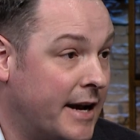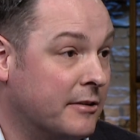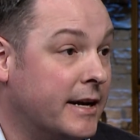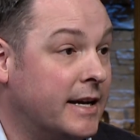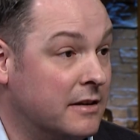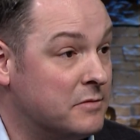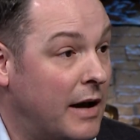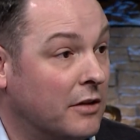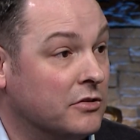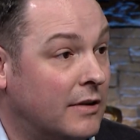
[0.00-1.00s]
an IRA and a
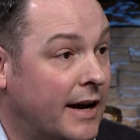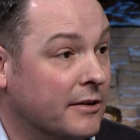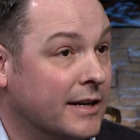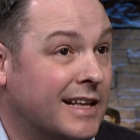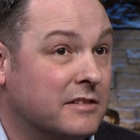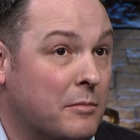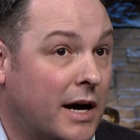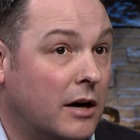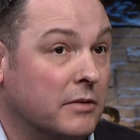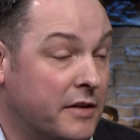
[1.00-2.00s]
spousal IRA. That's
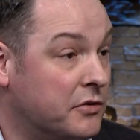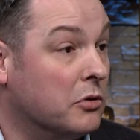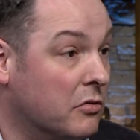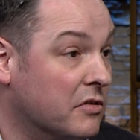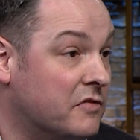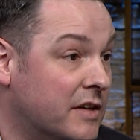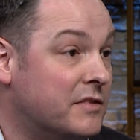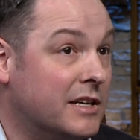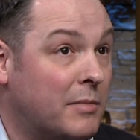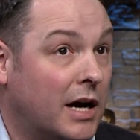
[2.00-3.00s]
about, if you're over
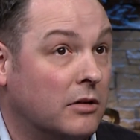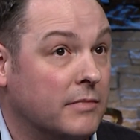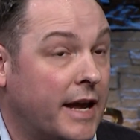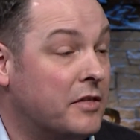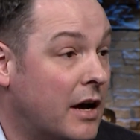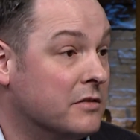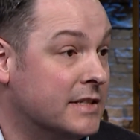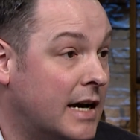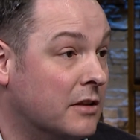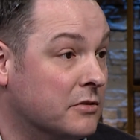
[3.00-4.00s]
50, about
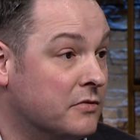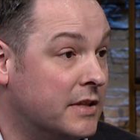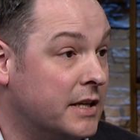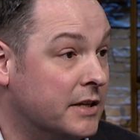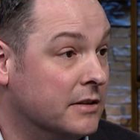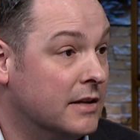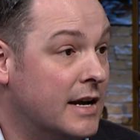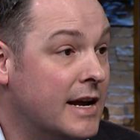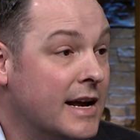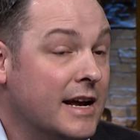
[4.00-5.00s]
$8,000 for the year.
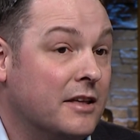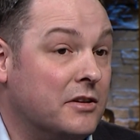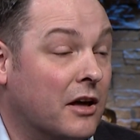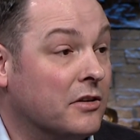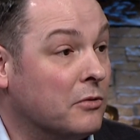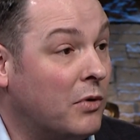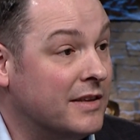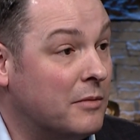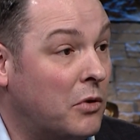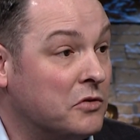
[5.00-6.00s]
Right. The other one
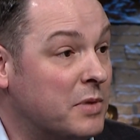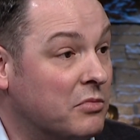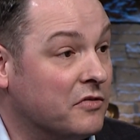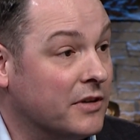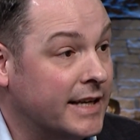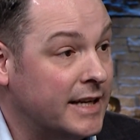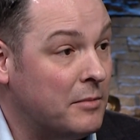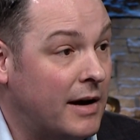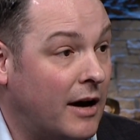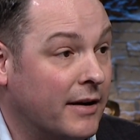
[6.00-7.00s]
that most people forget
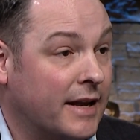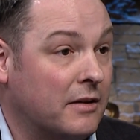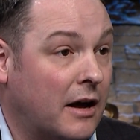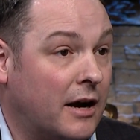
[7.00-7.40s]
about yeah.